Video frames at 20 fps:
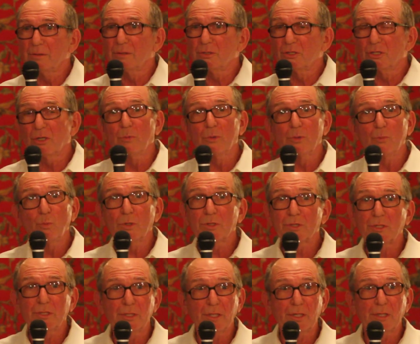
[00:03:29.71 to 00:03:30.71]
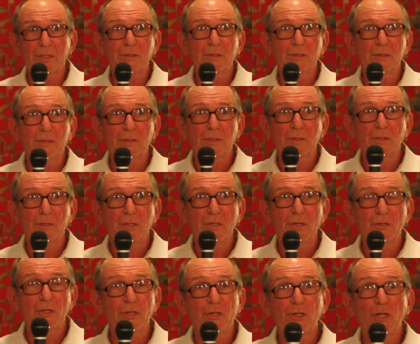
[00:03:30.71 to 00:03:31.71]
Someone once said
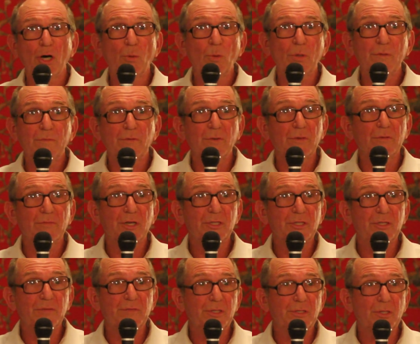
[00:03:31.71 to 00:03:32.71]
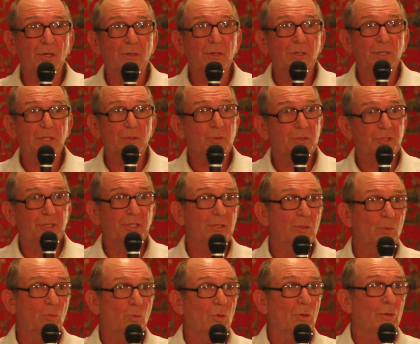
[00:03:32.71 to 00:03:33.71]
that no one for the rest of eternity will see
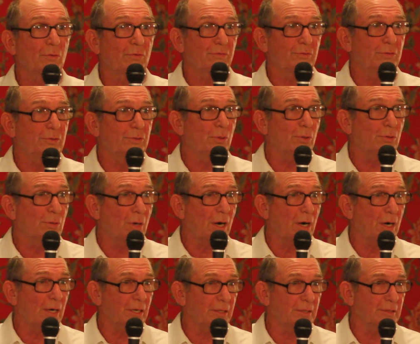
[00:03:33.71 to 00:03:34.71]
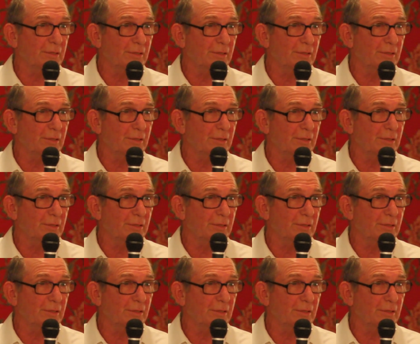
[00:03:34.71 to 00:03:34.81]
the world through your eyes.